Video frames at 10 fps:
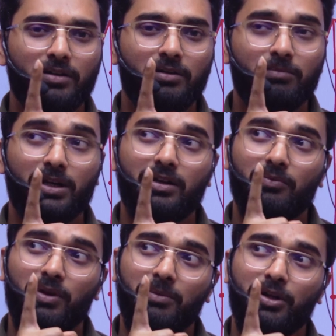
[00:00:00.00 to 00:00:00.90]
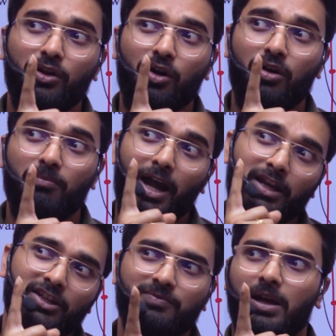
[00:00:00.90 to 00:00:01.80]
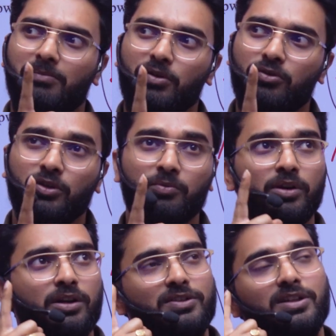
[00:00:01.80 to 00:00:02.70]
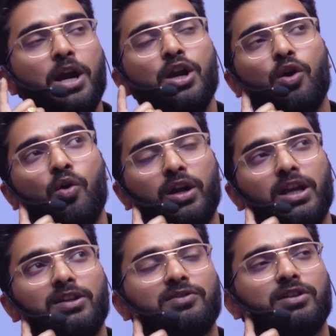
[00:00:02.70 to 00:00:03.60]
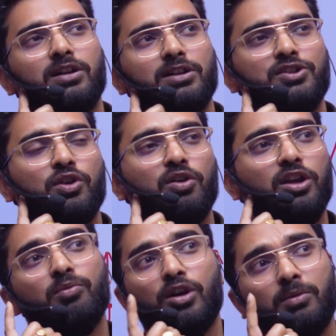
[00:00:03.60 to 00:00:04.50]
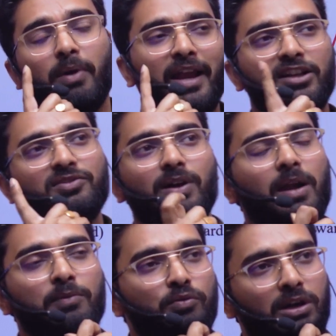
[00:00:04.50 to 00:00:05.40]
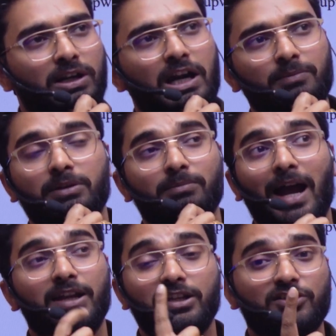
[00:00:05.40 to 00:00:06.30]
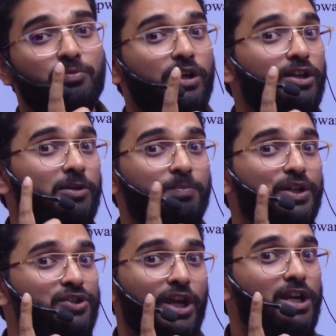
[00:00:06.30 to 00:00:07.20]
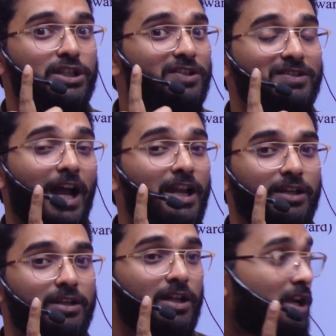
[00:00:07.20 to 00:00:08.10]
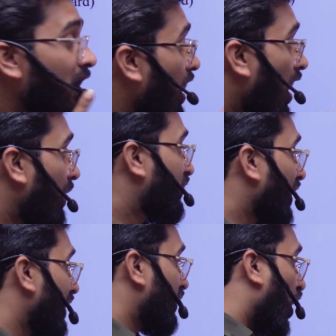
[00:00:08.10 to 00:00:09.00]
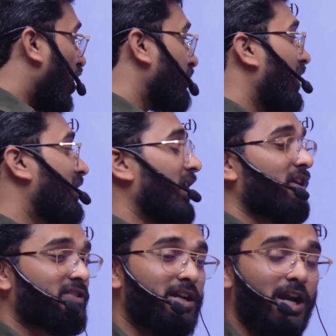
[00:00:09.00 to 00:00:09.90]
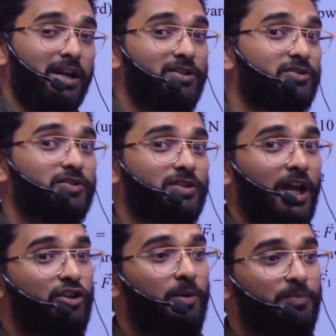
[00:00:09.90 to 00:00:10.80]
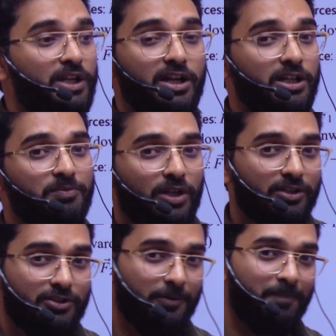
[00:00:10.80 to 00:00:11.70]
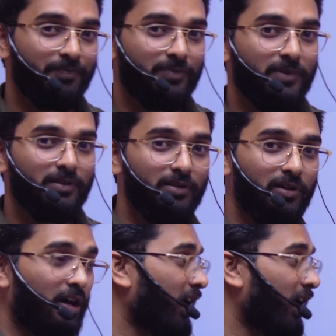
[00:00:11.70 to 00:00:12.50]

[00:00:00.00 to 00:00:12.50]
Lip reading: but when we talk -5 Newton, you will understand, okay, sir is talking about -5 Newton. That means minus will represent the sign of the downward direction, that is the sign of negative charge. Okay,